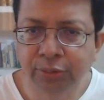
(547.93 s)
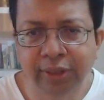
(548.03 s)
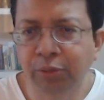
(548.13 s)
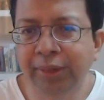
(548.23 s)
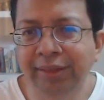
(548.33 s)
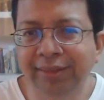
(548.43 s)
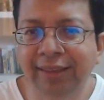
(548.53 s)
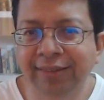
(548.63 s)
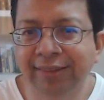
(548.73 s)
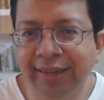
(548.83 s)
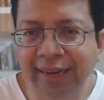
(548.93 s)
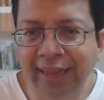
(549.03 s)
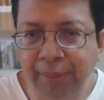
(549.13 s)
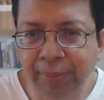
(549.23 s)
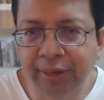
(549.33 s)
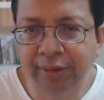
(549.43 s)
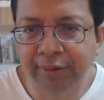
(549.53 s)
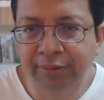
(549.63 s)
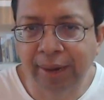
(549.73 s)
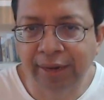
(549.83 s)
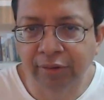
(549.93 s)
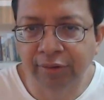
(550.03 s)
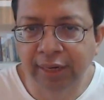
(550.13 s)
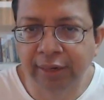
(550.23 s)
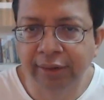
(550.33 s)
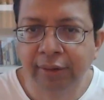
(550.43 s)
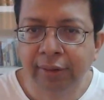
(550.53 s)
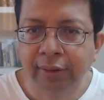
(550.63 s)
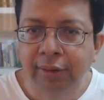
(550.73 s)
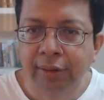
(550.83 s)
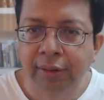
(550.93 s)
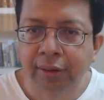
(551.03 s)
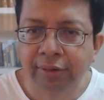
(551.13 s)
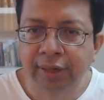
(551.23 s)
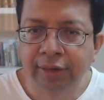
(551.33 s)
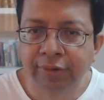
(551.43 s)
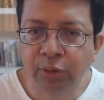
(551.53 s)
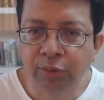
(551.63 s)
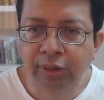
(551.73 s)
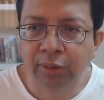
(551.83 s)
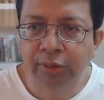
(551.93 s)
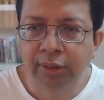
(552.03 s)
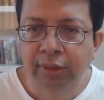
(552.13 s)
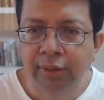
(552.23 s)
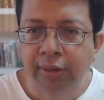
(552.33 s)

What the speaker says: So there's so many things that can happen in this battlefield that we overlook.